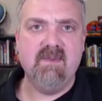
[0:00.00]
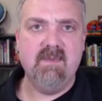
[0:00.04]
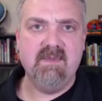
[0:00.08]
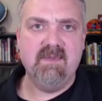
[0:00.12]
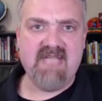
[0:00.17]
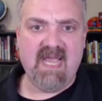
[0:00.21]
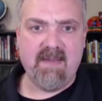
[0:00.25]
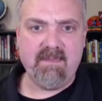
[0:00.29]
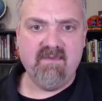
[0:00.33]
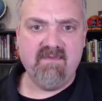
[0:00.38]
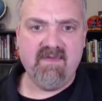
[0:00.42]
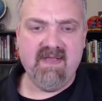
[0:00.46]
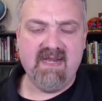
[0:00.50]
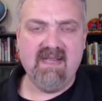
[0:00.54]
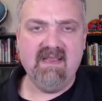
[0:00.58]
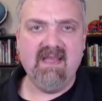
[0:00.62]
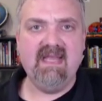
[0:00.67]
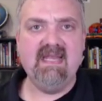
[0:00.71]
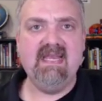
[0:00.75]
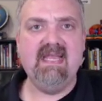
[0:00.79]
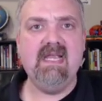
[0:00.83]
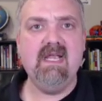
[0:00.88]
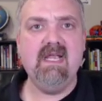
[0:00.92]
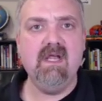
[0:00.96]
If someone's
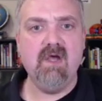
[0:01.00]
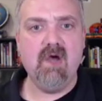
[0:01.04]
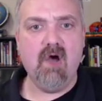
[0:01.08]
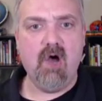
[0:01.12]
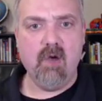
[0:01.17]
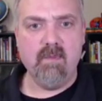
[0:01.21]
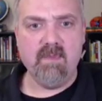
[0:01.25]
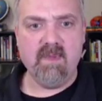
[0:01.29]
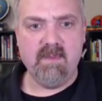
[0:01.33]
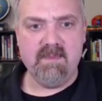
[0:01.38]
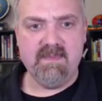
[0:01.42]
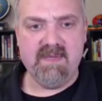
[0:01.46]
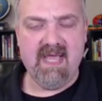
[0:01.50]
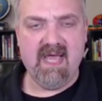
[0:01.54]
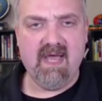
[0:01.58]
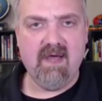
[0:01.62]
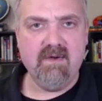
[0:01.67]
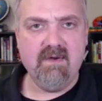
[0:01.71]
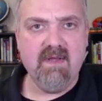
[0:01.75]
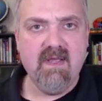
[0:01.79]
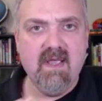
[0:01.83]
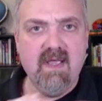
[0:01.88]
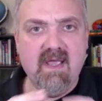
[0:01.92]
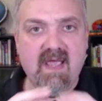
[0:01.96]
hyperventilating, calm them
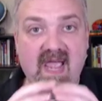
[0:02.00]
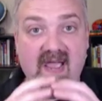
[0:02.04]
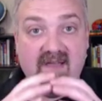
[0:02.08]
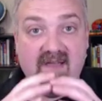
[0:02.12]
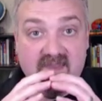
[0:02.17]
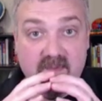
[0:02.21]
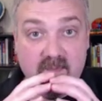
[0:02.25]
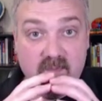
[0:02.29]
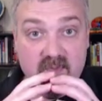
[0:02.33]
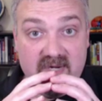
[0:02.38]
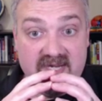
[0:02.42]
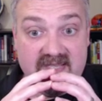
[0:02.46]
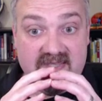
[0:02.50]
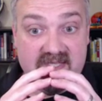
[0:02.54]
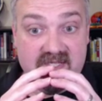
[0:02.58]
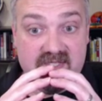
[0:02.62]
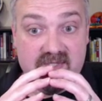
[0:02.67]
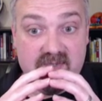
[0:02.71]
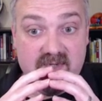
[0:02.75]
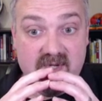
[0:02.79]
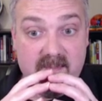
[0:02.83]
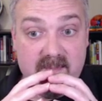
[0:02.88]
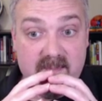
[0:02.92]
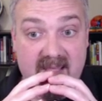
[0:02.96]
down, have them
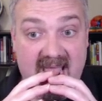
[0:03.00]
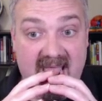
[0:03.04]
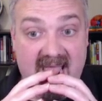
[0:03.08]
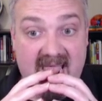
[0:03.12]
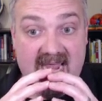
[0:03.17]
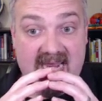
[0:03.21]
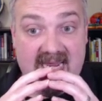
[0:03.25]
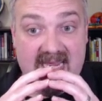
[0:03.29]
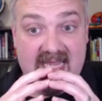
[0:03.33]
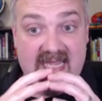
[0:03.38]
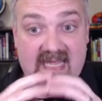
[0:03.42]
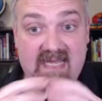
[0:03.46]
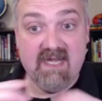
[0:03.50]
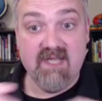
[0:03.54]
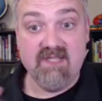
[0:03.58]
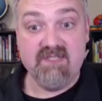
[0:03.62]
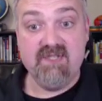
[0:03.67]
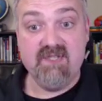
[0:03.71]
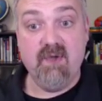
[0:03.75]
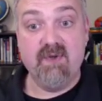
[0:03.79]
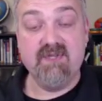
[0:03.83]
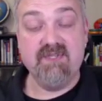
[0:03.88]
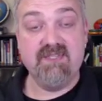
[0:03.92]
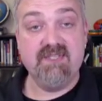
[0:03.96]
breathe into a bag,
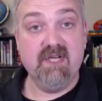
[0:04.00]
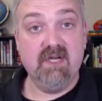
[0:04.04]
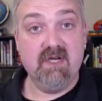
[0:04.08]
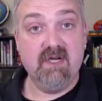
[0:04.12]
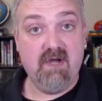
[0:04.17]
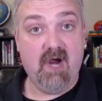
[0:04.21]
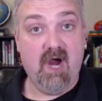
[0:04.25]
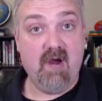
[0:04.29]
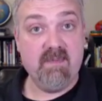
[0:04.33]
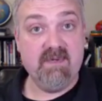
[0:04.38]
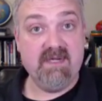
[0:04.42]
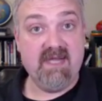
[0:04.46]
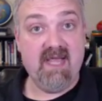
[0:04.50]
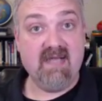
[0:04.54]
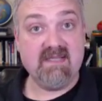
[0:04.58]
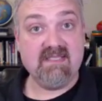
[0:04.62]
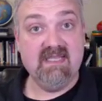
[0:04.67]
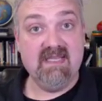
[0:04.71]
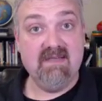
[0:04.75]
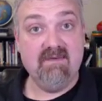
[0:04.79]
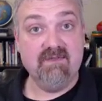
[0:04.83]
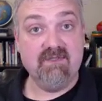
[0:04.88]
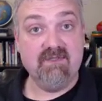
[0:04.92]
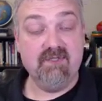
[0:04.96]
because notice their carbon
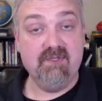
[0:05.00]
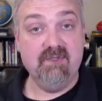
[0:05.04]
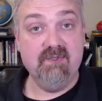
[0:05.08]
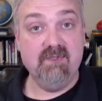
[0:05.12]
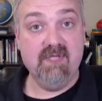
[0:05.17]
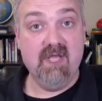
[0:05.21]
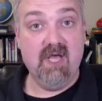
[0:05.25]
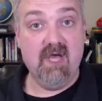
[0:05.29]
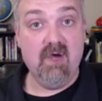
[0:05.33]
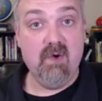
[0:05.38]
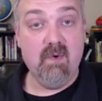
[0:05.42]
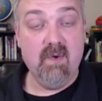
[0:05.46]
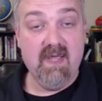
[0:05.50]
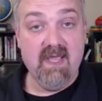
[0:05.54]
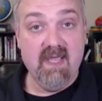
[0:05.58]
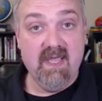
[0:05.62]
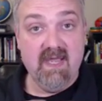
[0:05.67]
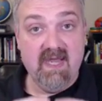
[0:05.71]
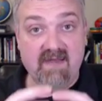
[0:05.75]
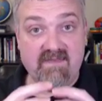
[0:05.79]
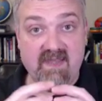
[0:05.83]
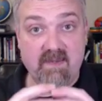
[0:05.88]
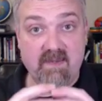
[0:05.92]
dioxide levels are too low.